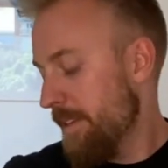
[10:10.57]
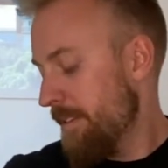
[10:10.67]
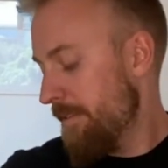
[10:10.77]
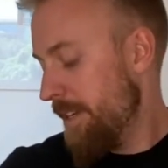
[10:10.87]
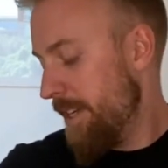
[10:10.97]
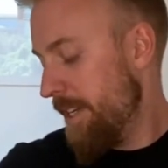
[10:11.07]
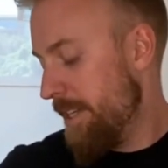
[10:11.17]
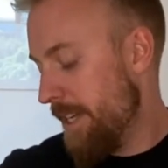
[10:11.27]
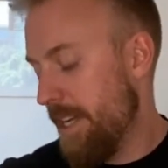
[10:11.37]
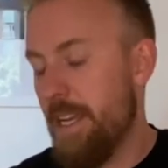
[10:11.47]
Really
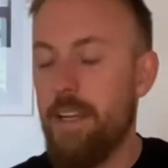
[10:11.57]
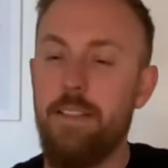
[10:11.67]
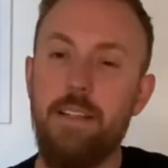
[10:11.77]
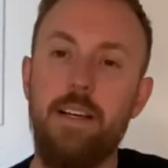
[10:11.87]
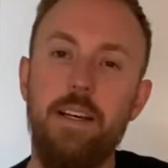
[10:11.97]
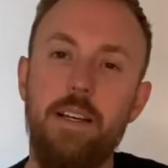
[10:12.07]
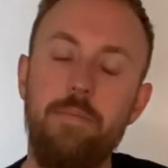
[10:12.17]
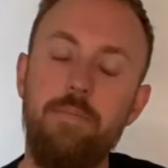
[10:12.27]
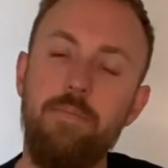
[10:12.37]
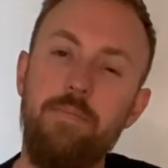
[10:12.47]
taking our
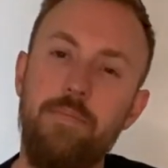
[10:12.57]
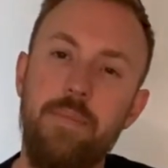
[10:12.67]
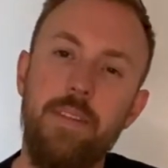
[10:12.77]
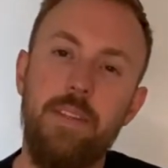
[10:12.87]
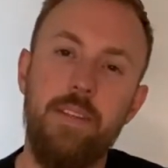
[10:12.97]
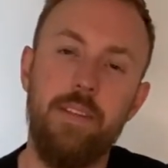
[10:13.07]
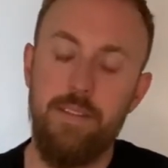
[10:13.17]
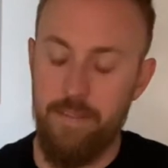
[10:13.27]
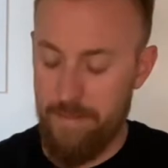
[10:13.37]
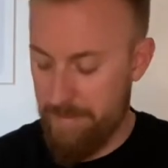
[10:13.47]
time,
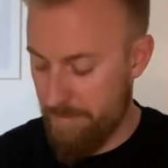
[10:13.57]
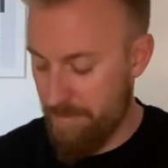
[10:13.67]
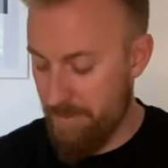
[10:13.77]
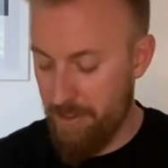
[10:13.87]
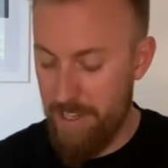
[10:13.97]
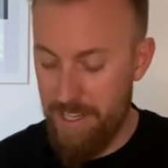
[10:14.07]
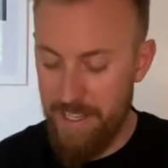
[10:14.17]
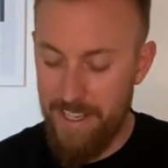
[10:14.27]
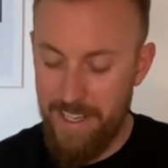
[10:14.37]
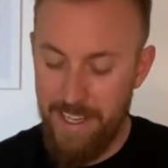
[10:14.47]

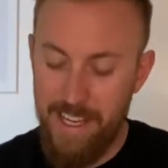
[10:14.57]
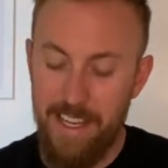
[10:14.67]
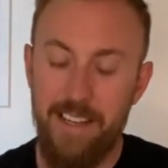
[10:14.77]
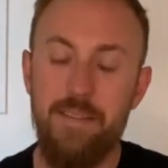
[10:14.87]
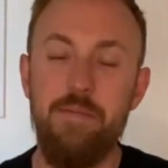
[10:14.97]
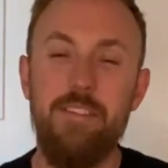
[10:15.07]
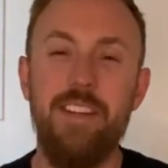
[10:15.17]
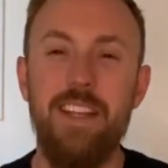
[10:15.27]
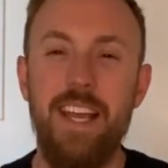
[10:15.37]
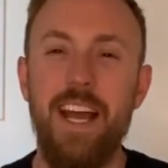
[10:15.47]
breathing in,
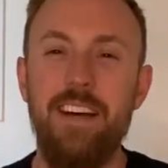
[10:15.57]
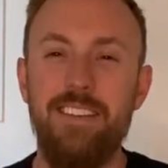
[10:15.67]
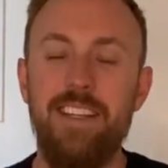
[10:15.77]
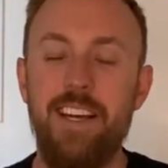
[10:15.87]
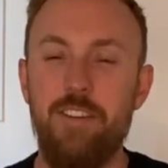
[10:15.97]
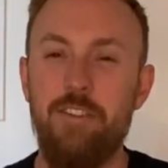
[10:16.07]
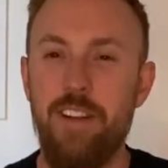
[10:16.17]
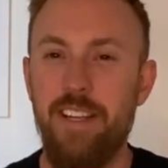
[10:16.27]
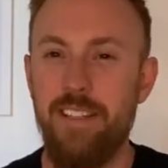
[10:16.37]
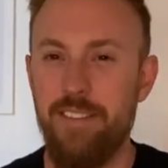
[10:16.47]
breathing out naturally,